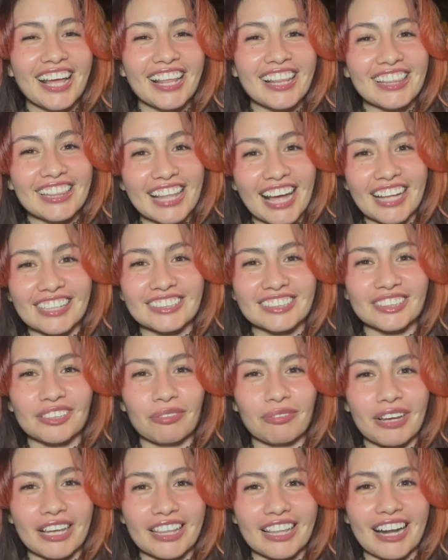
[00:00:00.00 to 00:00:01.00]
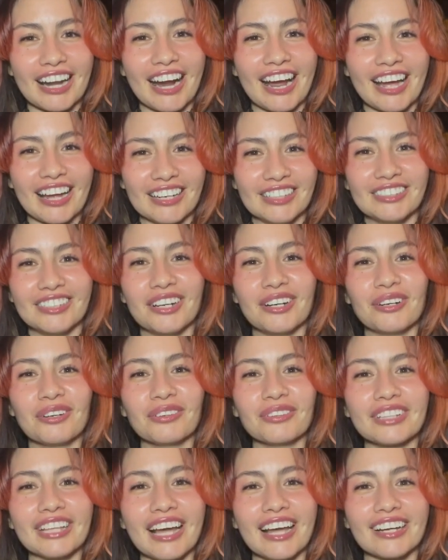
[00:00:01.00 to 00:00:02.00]
that's the way that I
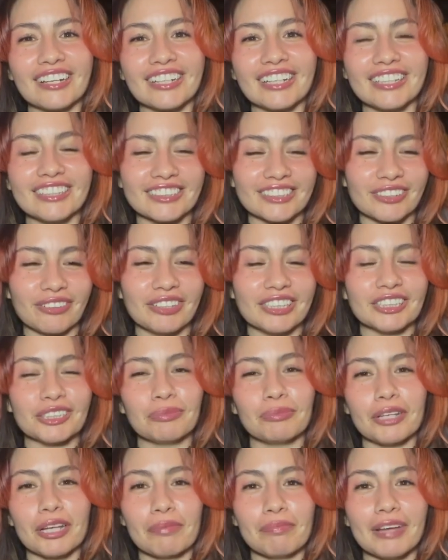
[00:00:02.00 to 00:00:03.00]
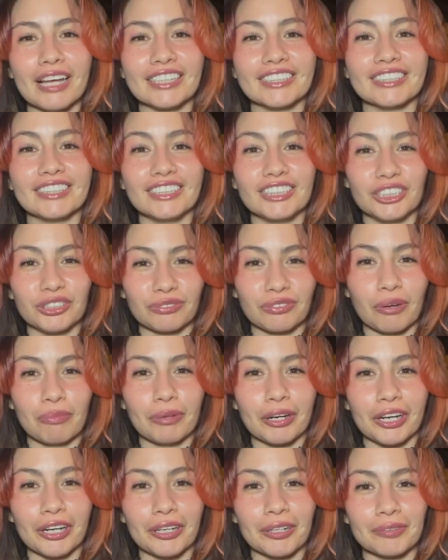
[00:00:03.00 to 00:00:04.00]
know that it's going to be a message from
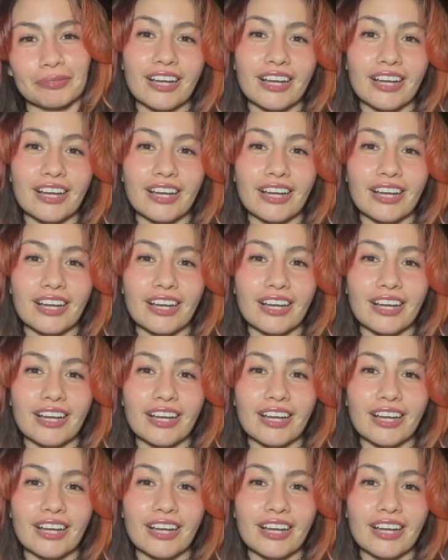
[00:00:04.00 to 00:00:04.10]
her.